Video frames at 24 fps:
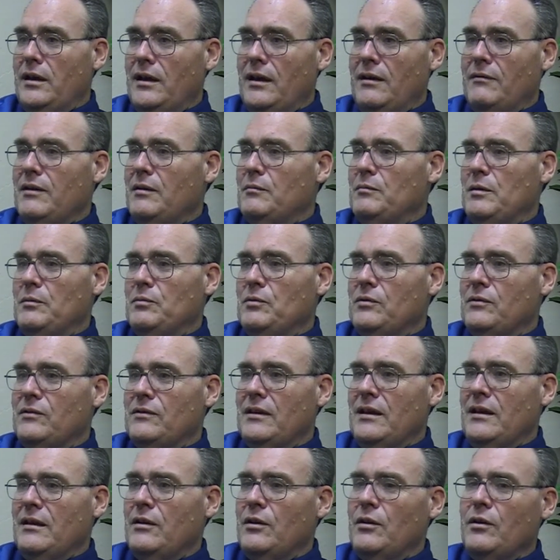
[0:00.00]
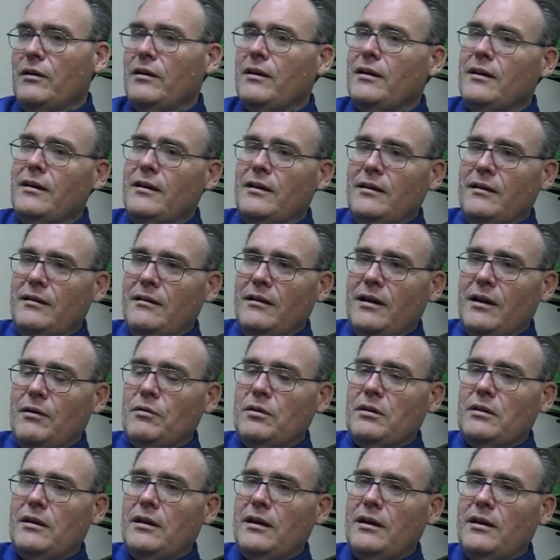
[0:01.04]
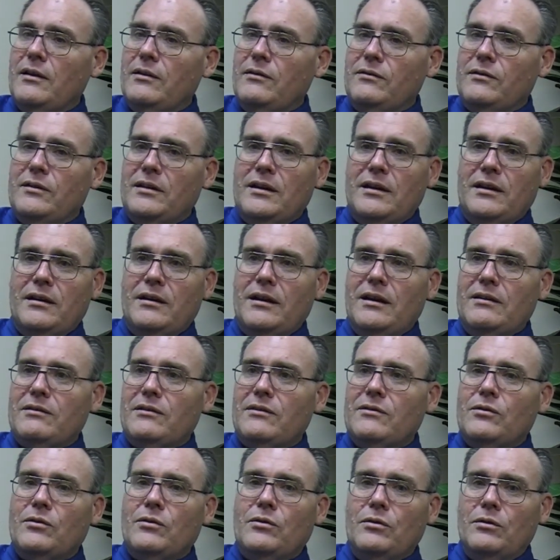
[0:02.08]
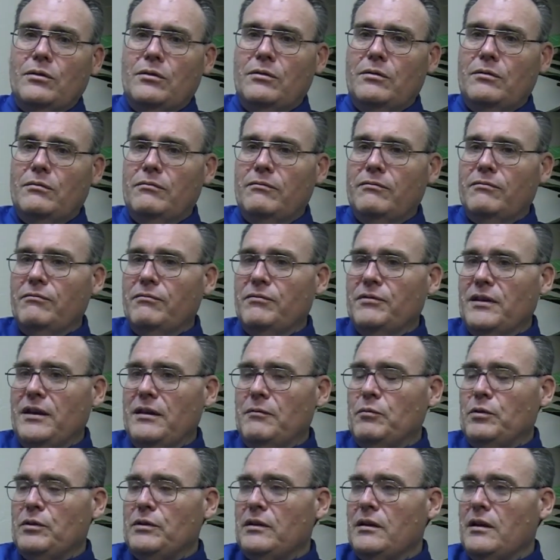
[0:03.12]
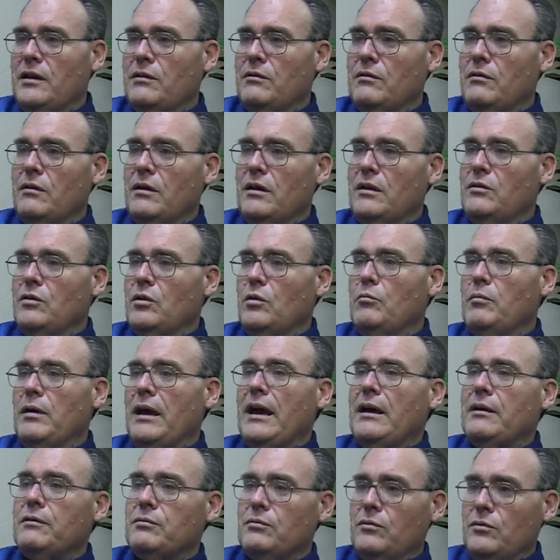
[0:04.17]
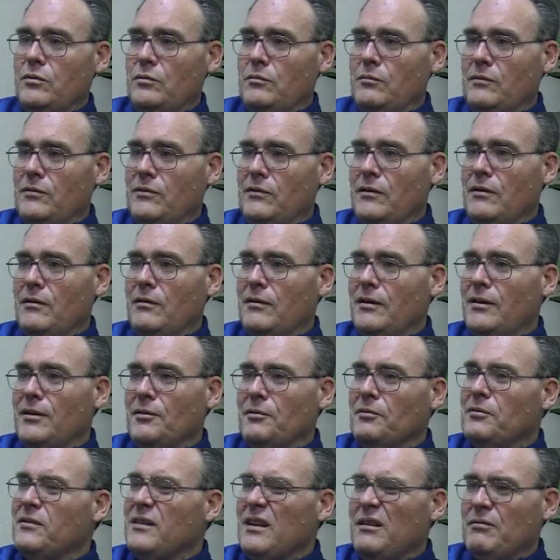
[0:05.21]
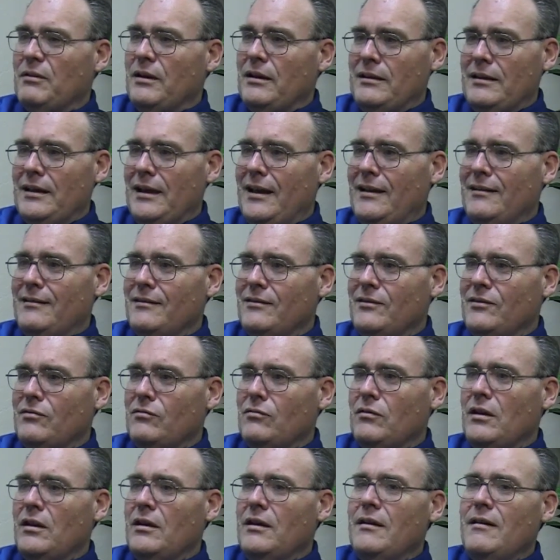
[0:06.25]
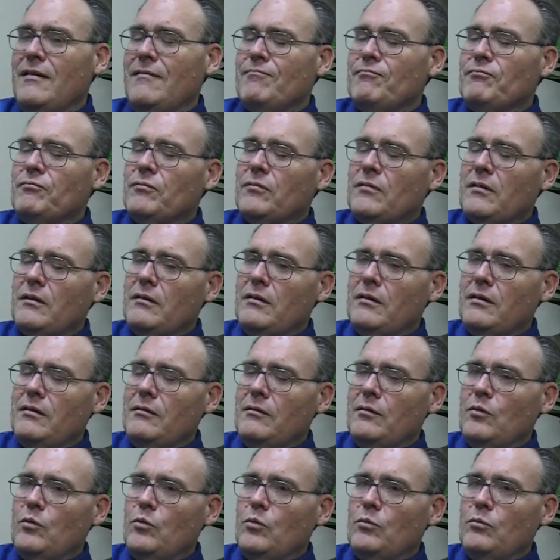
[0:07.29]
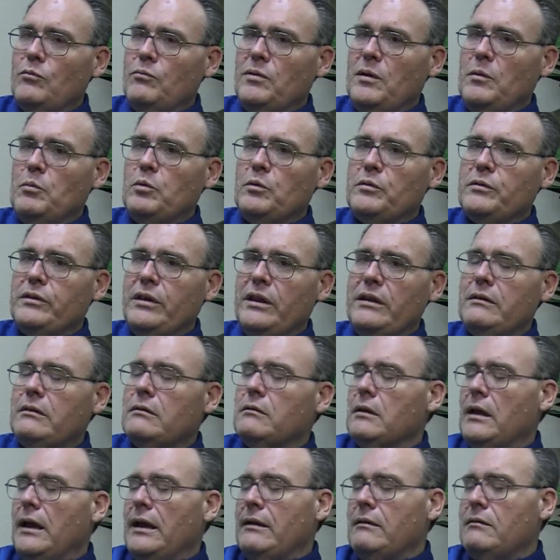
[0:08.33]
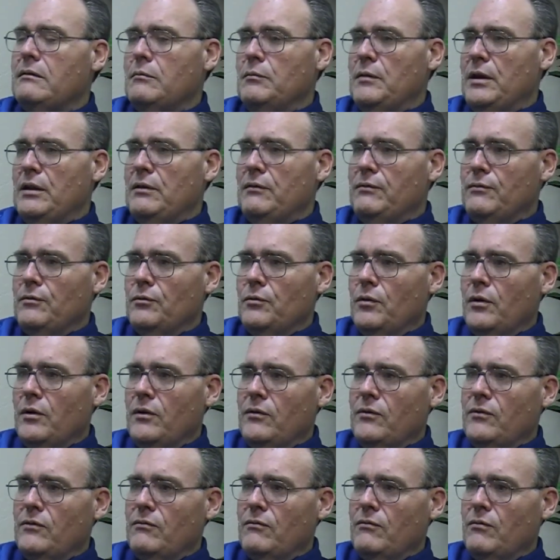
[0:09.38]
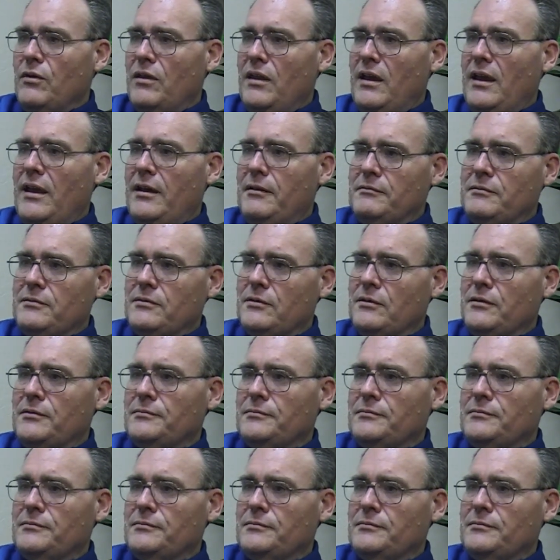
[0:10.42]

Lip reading: I've had people say, I realized that I got this whole thing put together and no bathrooms, or, stuff like that. Just people tend to like the metaphors for that.